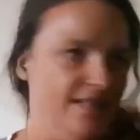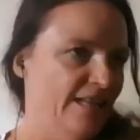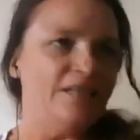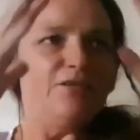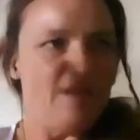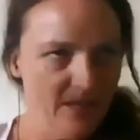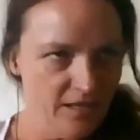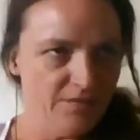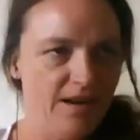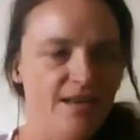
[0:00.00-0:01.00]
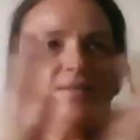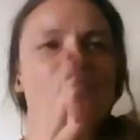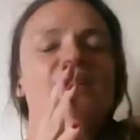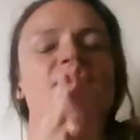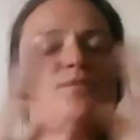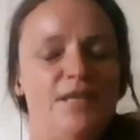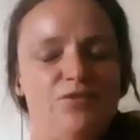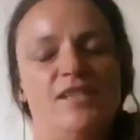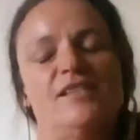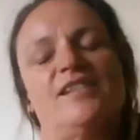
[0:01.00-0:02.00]
And then you finally find a place where
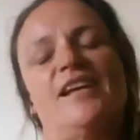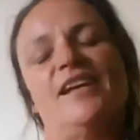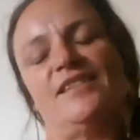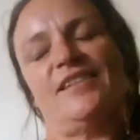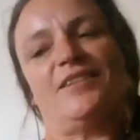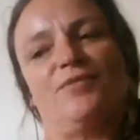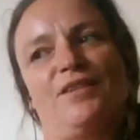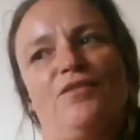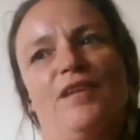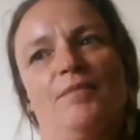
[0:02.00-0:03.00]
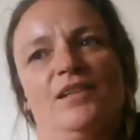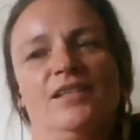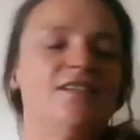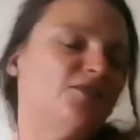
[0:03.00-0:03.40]
you can stay and settle with your family.